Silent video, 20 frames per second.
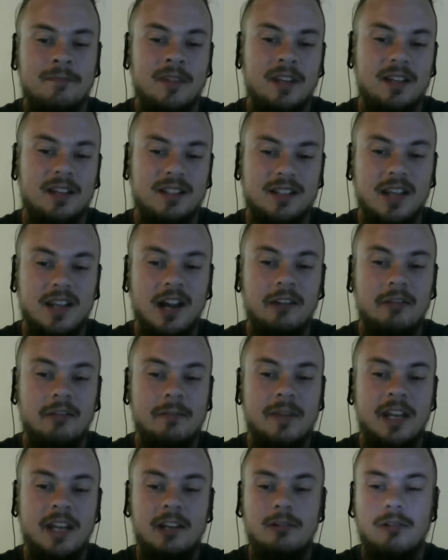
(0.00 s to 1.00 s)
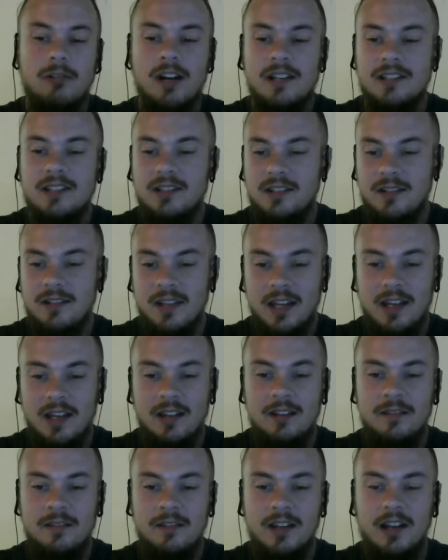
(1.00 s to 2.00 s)
Skyrim main quest,
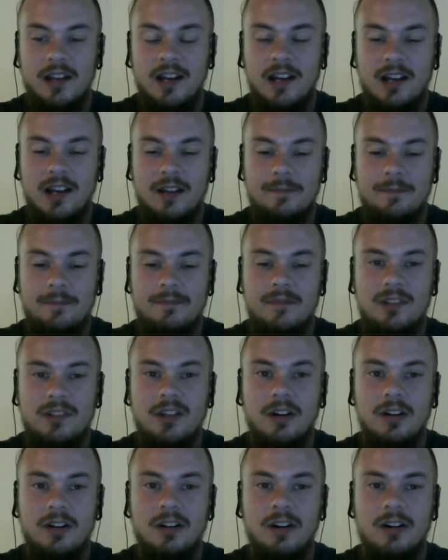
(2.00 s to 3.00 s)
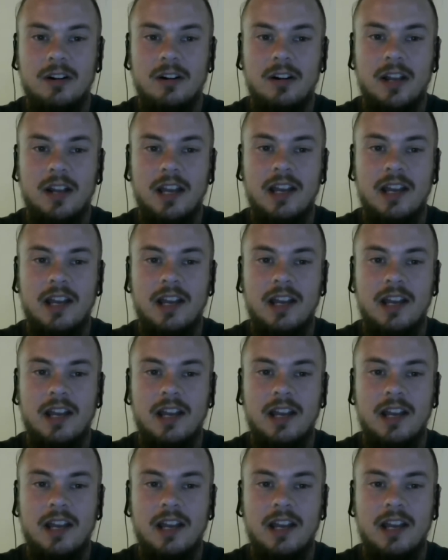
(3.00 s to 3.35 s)
then Dawnguard,